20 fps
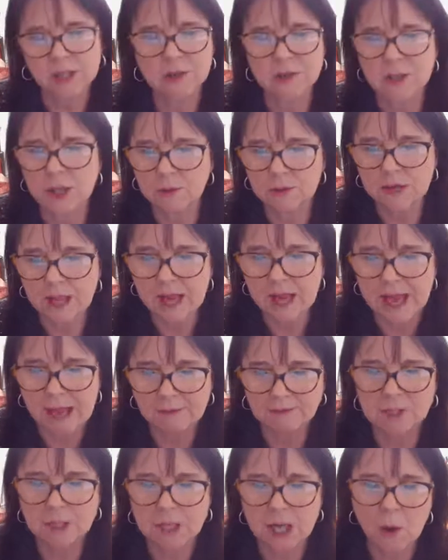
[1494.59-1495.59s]
you don't have
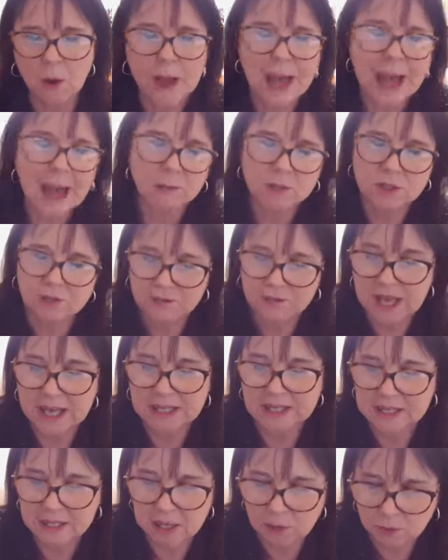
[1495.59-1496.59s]
to go out of
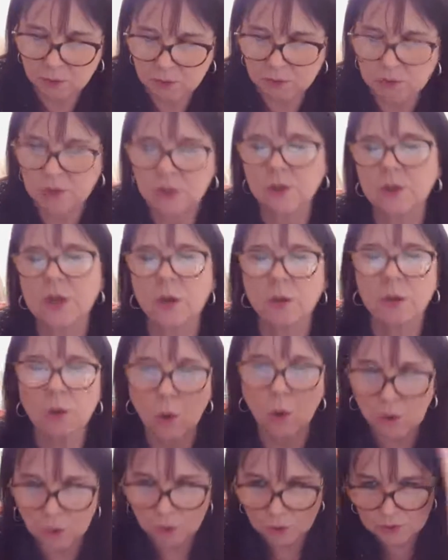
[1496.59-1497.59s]
that zone.
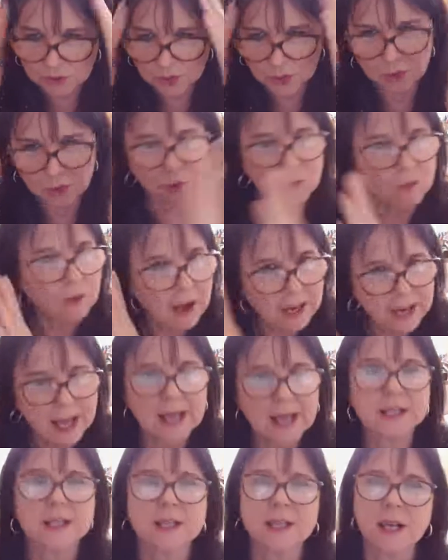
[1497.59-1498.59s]
You're using your right
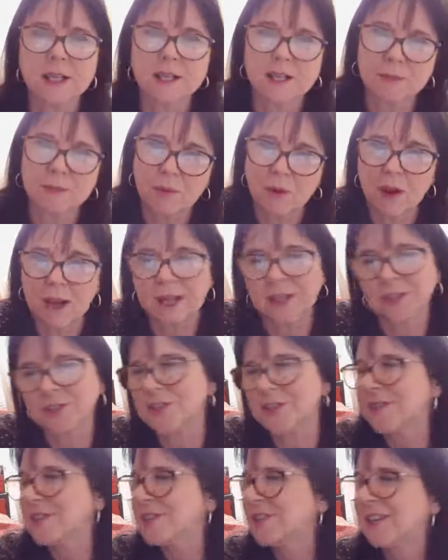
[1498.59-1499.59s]
hand side of the brain
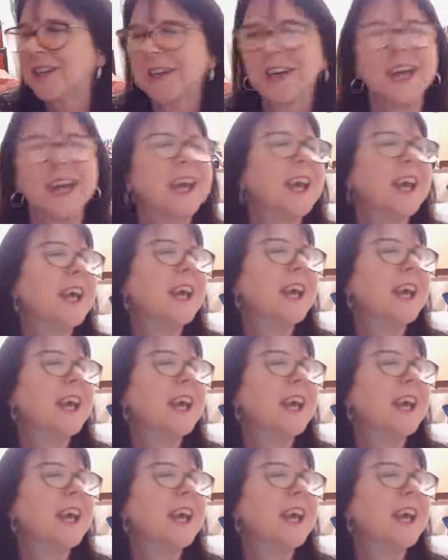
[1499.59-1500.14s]
just in